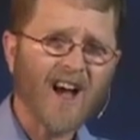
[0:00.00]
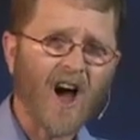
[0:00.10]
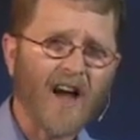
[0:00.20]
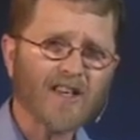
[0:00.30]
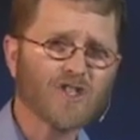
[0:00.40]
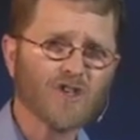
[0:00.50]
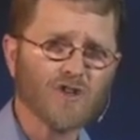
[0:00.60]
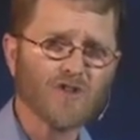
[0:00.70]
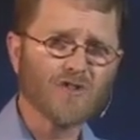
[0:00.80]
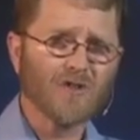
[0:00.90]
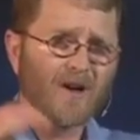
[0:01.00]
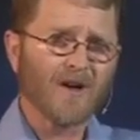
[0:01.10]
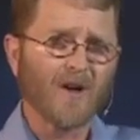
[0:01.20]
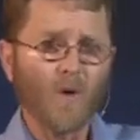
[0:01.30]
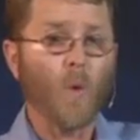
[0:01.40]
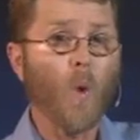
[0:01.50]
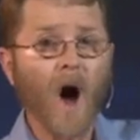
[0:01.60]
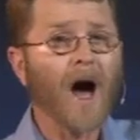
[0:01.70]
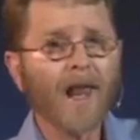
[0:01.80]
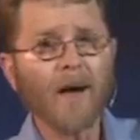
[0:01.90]
I do
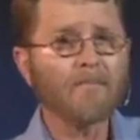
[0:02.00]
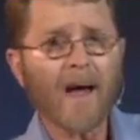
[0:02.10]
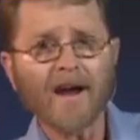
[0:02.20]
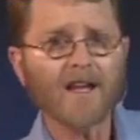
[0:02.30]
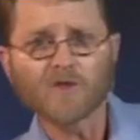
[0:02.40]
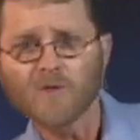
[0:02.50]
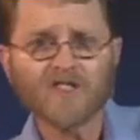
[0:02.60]
while I'm married with